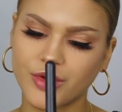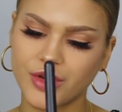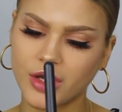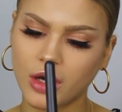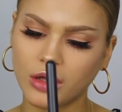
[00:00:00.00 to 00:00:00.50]
what are
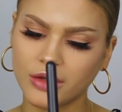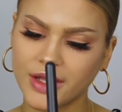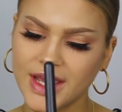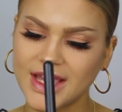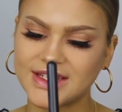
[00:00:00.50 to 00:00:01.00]
you
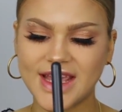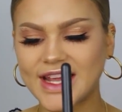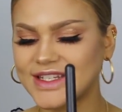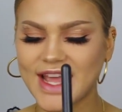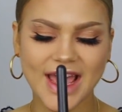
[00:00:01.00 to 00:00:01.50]
called?
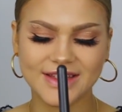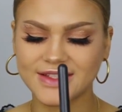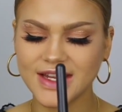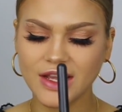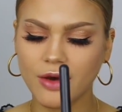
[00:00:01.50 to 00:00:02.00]

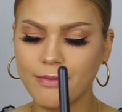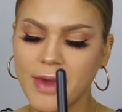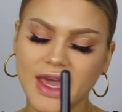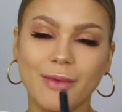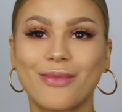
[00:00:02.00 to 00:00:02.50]
Tantastic
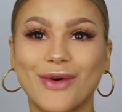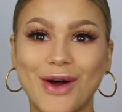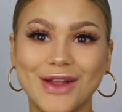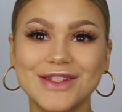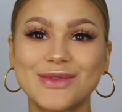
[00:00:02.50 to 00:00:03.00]
Omega
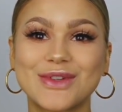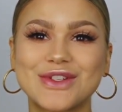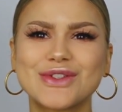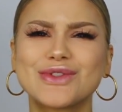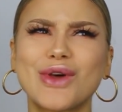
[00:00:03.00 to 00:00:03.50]
Bronze, which
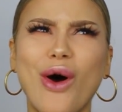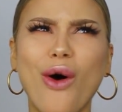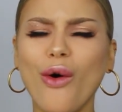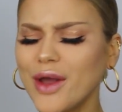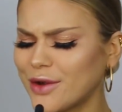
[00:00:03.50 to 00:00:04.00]
is
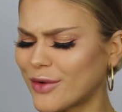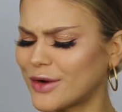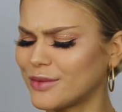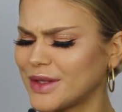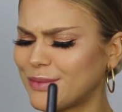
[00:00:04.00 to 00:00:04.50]
so
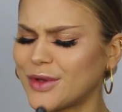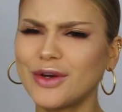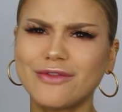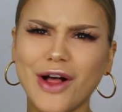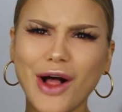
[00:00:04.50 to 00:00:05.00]
incredibly
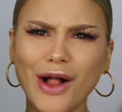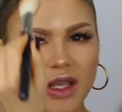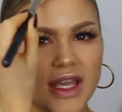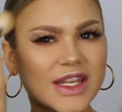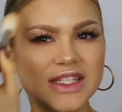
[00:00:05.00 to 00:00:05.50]

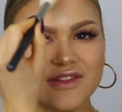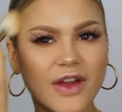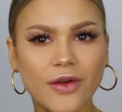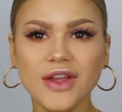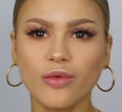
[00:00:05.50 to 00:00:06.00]
beautiful. It is
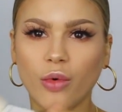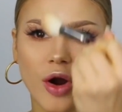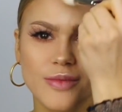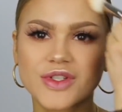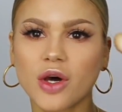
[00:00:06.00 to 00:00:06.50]
very
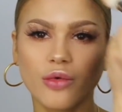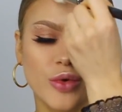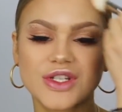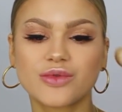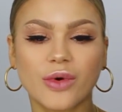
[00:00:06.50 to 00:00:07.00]
warm tone,
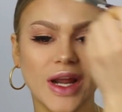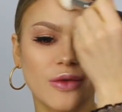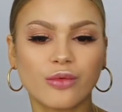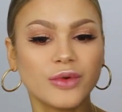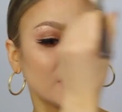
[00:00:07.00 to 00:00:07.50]
which is what
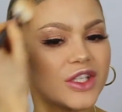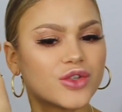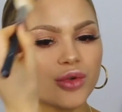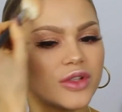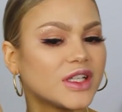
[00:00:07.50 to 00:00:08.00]
I really
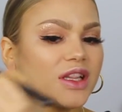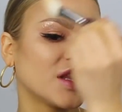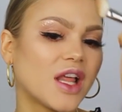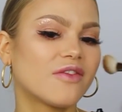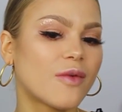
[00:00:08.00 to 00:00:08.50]
truly
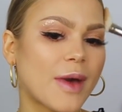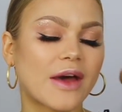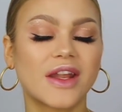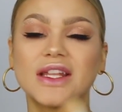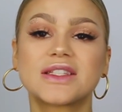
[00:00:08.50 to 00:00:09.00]
love
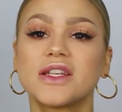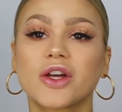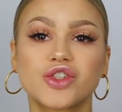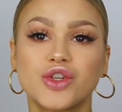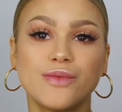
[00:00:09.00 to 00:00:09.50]
about it. It's
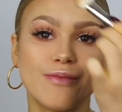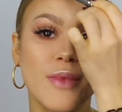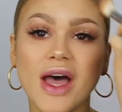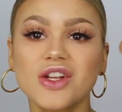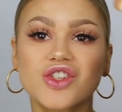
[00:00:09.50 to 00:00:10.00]
not too
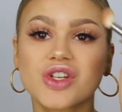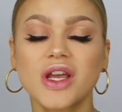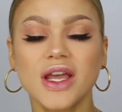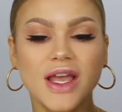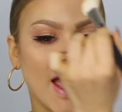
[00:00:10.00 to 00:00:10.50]
much,
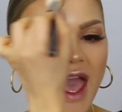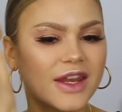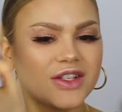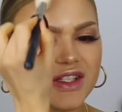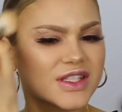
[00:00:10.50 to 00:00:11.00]

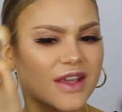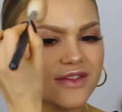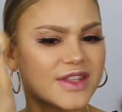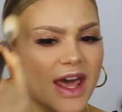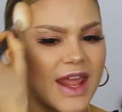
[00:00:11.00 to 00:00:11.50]
and it just
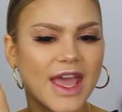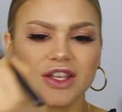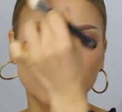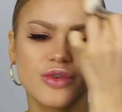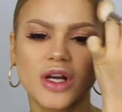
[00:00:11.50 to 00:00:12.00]
gives that
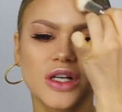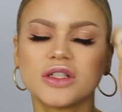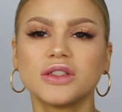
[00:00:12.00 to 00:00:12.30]
extra